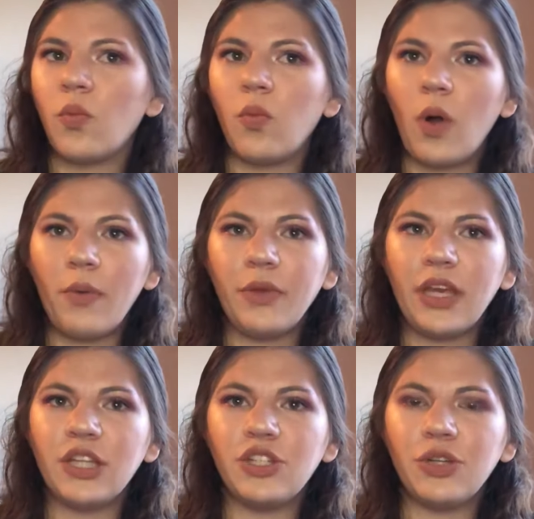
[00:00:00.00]
what we
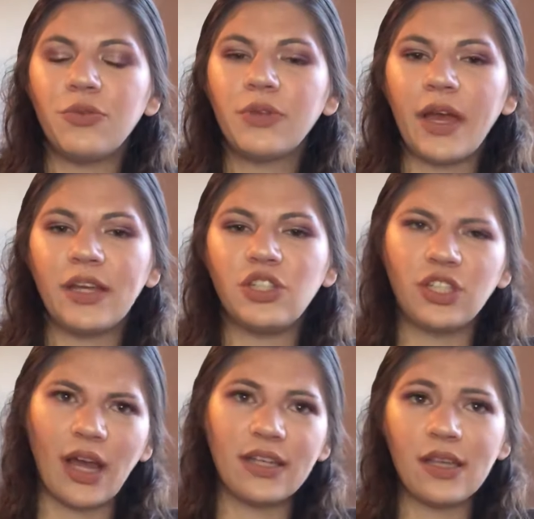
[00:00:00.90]
can do, like
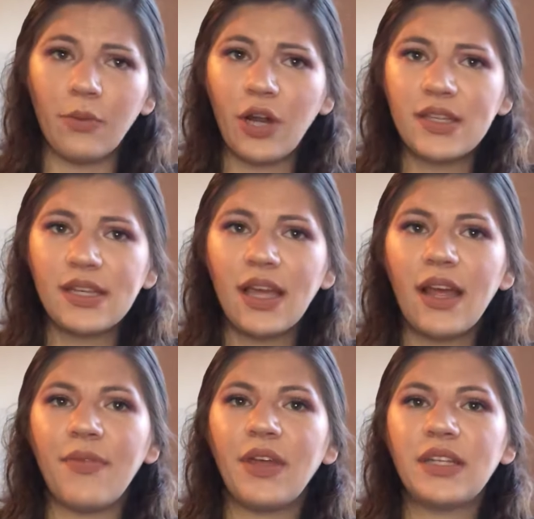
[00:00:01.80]
just kind of summarizing
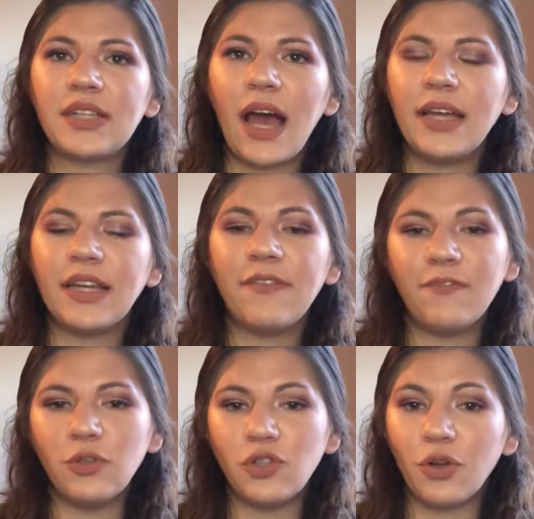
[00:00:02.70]
it, and then tying in
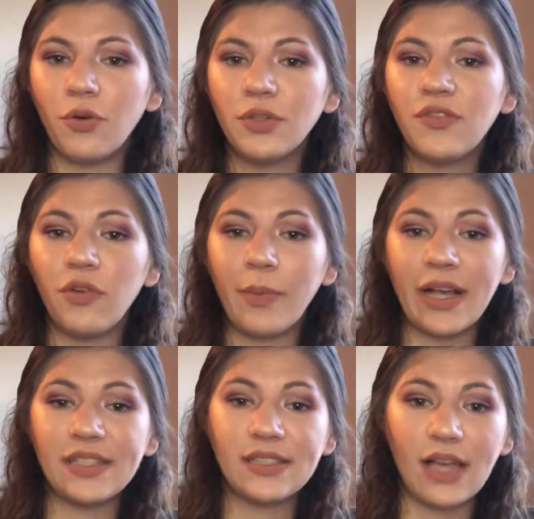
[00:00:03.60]
future goals for
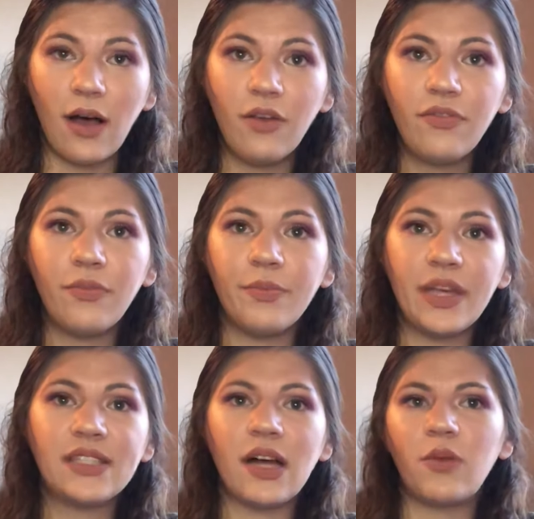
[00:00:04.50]
myself
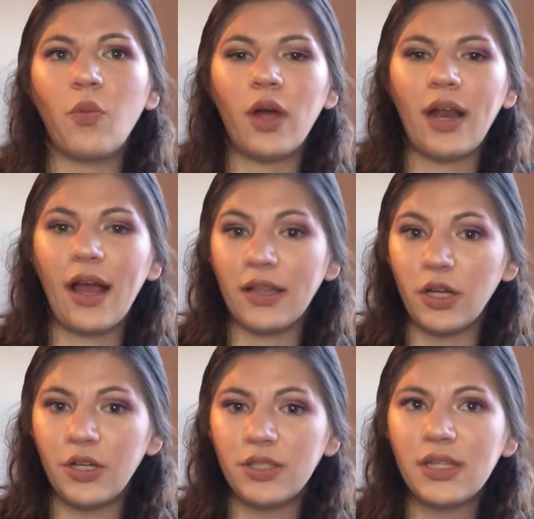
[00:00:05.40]
based on what I
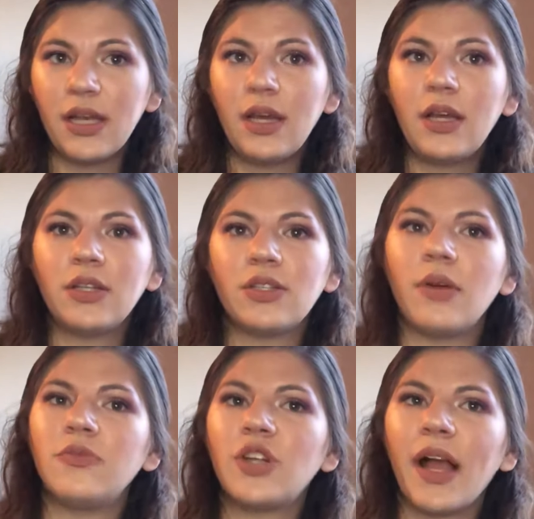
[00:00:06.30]
learned. So
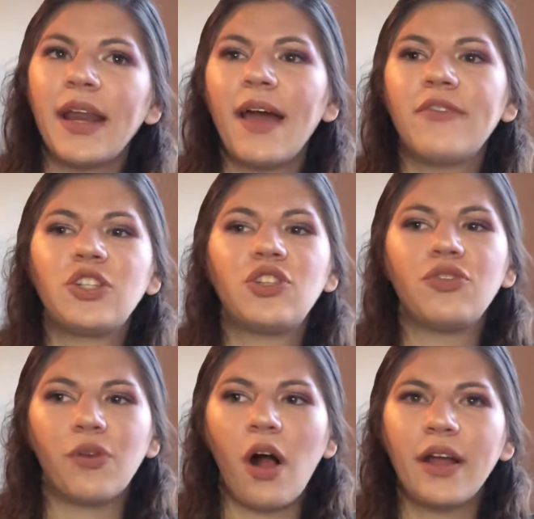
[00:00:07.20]
I'm trying to have a
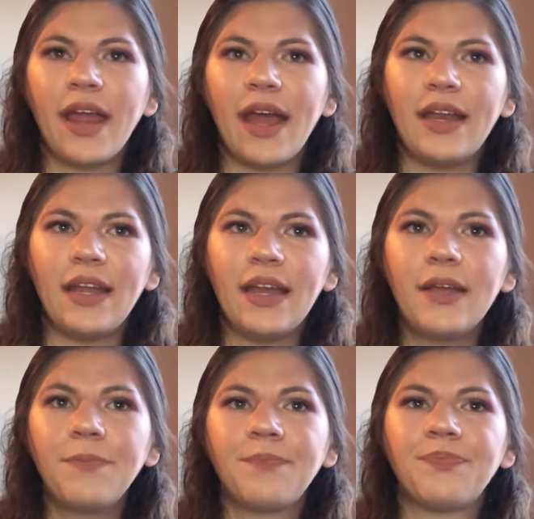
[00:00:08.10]
strong ending.